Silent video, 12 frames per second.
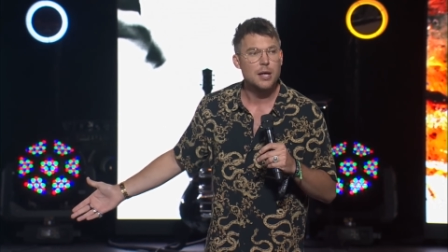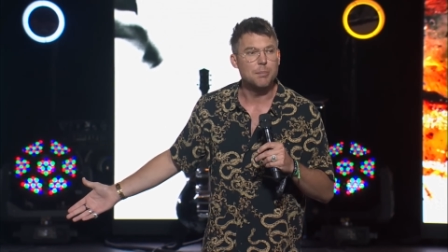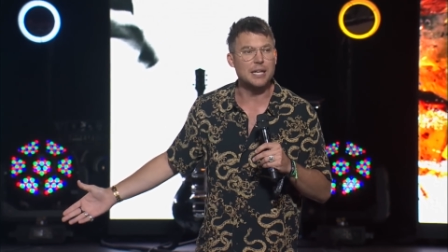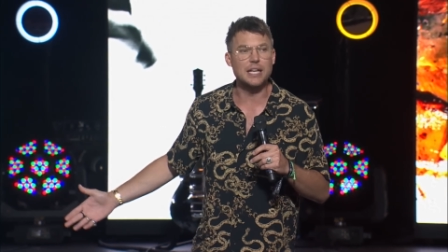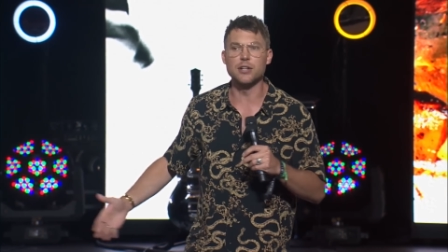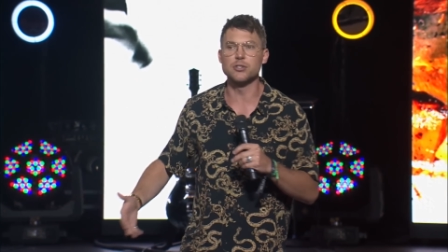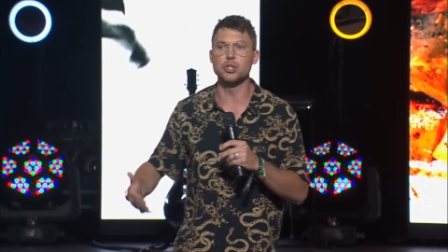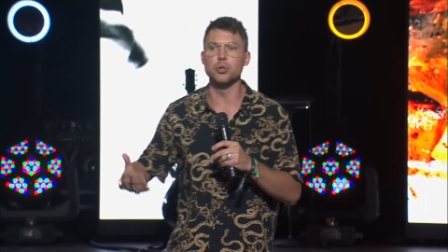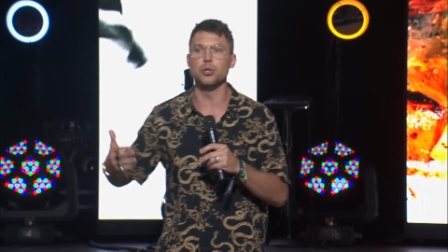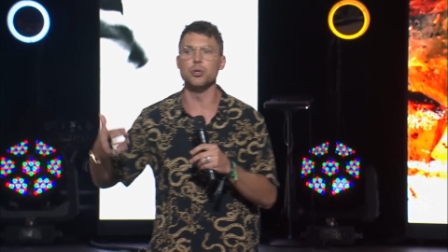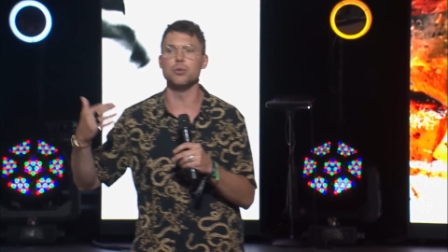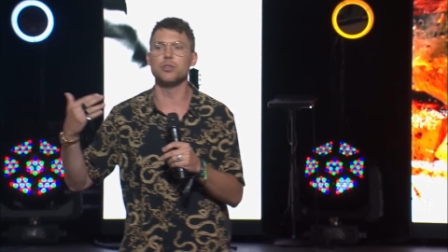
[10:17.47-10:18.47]
because
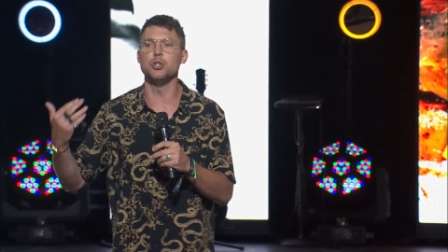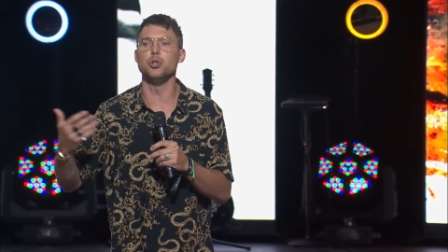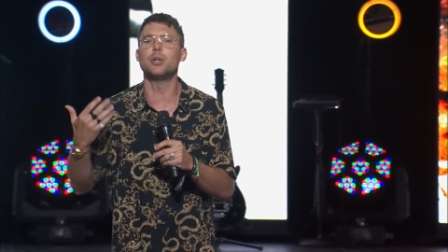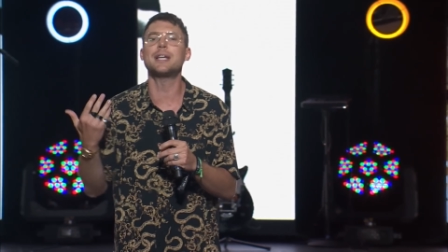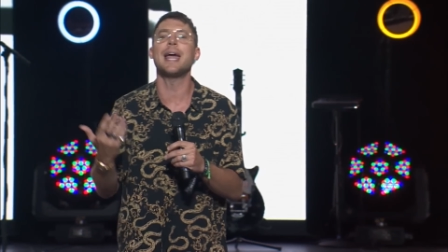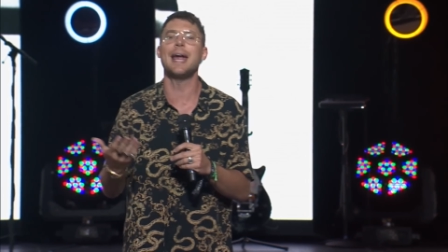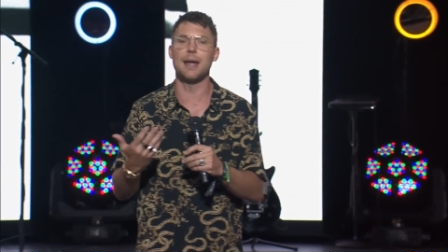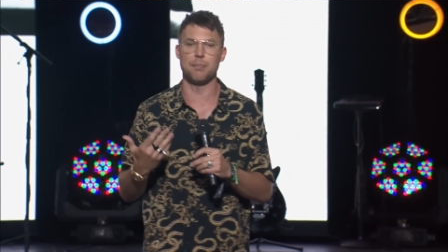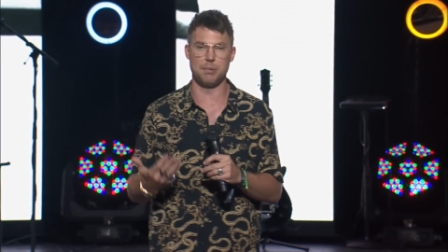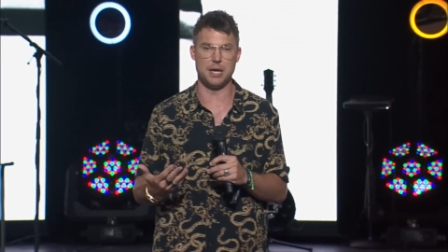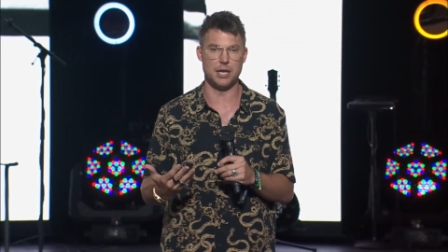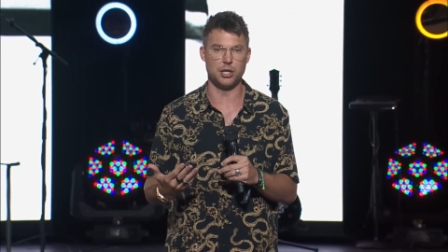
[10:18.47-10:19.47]
you, you, you
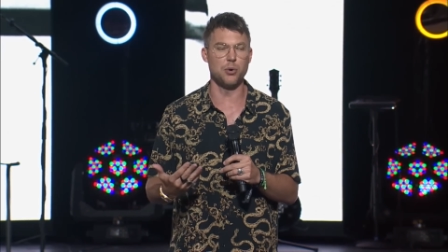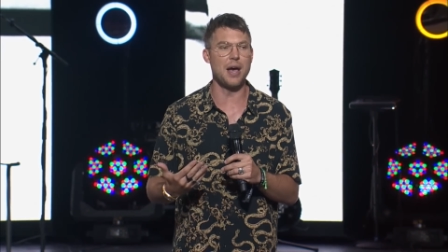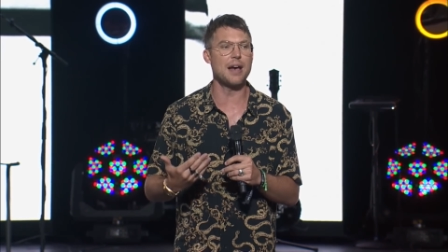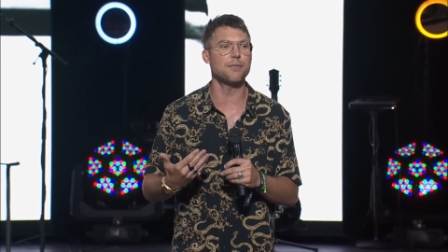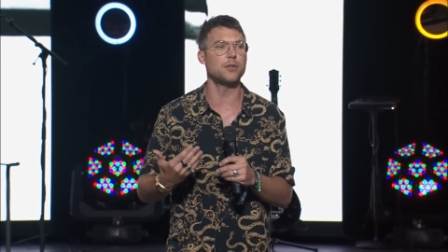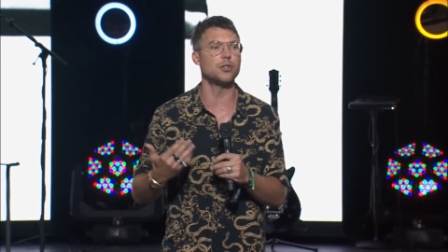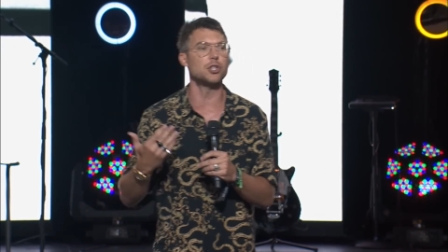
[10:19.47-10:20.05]
can't be. You have to,